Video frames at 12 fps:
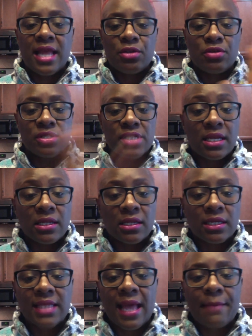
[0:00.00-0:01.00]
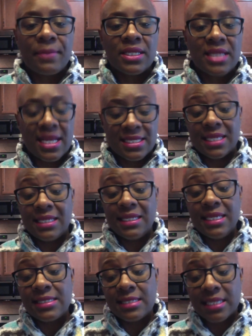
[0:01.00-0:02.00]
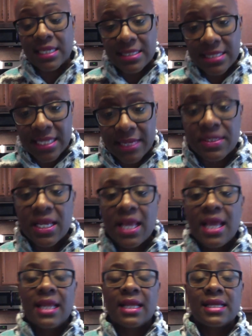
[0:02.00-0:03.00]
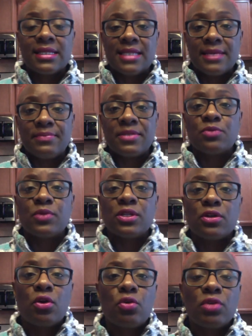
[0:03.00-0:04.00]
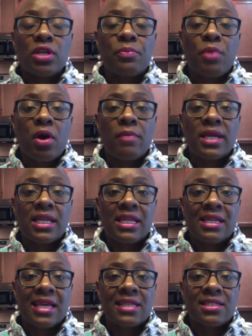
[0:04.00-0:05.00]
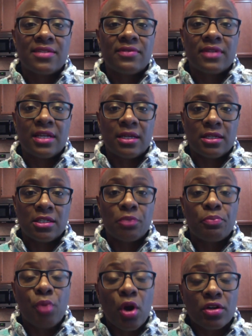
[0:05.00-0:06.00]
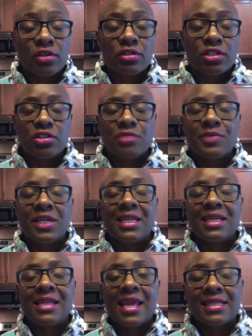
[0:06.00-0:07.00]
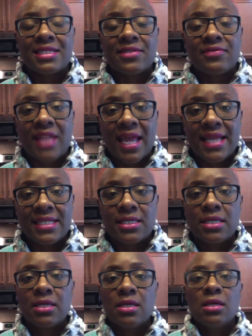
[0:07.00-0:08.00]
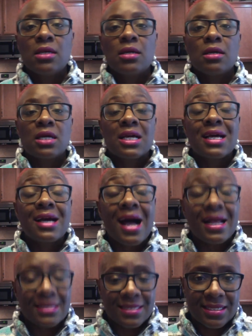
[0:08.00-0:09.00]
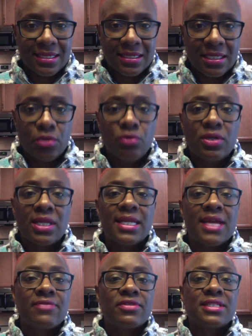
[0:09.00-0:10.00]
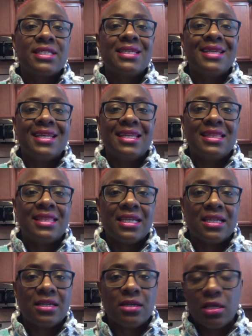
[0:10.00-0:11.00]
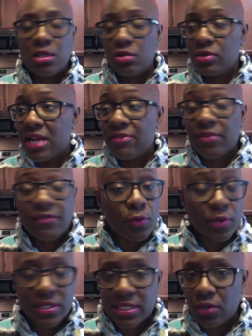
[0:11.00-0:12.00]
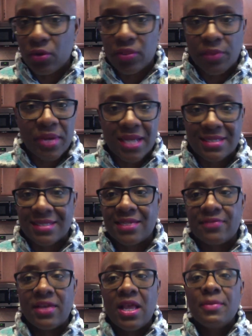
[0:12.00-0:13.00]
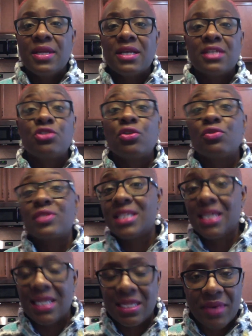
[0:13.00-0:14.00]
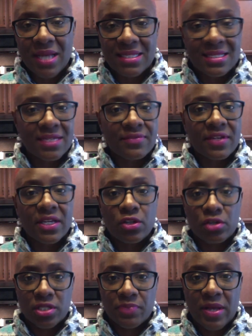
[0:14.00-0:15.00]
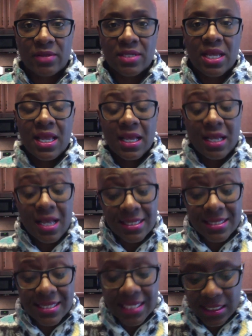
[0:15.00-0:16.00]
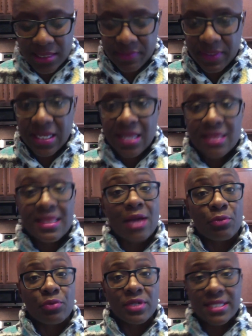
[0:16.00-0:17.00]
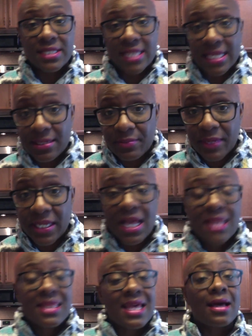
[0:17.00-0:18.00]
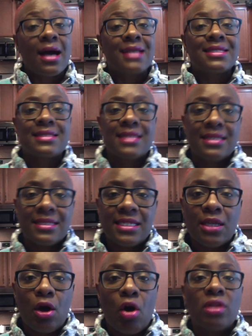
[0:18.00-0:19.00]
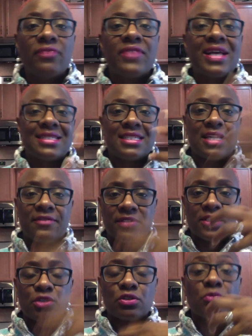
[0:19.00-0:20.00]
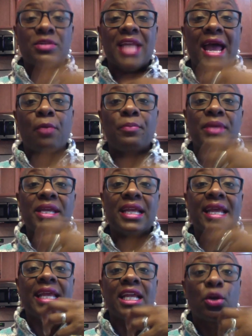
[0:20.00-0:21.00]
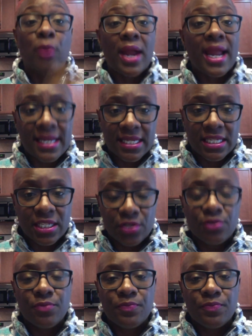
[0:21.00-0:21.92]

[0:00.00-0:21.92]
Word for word: you can take a look at that. But yes, it leads to contempt, and contempt is when you're holding your partner in a negative, uh, your partner, excuse me, in a negative light constantly. You can never see anything good. You're never focusing on the positive because you don't see any positive in your spouse. Contentment, that resentment, that hostility, all of that stuff is now being ingrained in you.